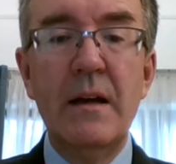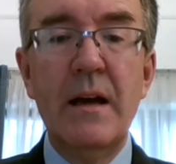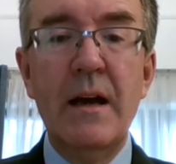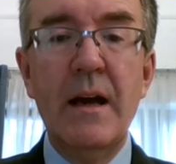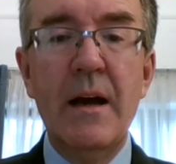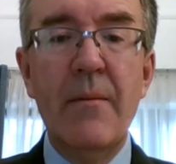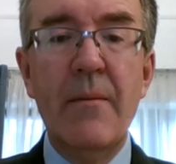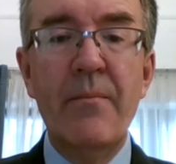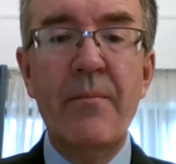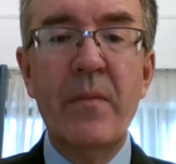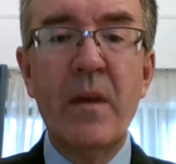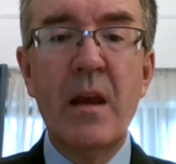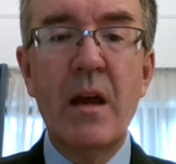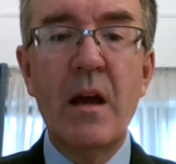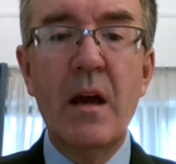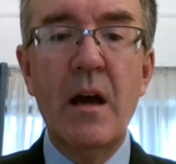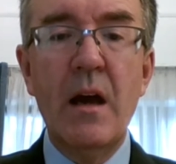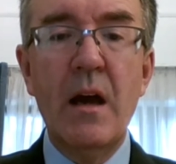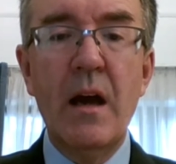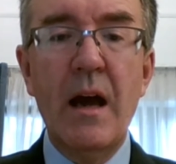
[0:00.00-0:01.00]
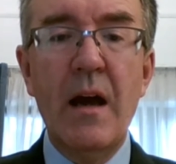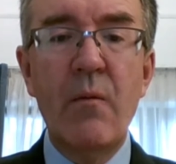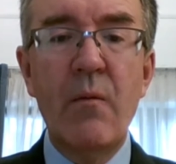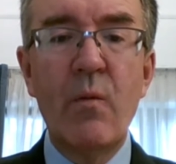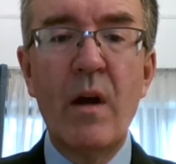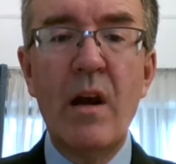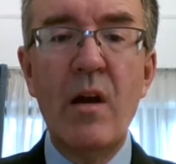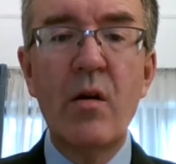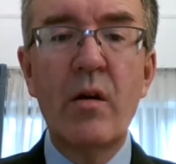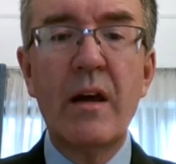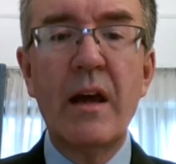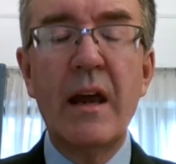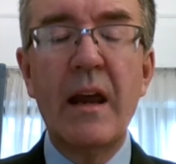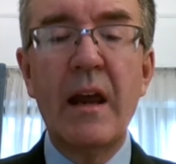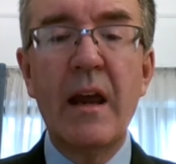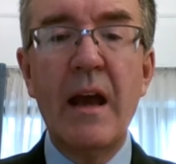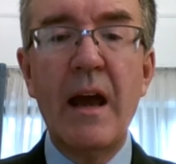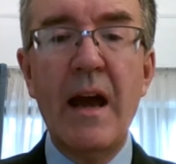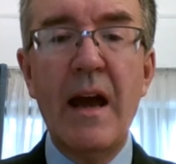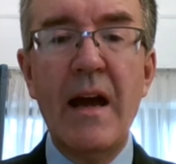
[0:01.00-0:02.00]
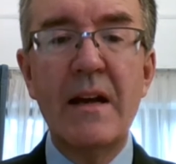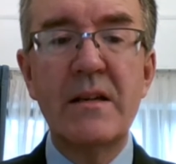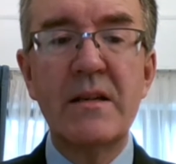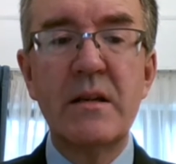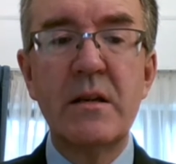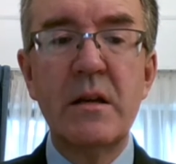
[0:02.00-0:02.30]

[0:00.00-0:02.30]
And we're looking at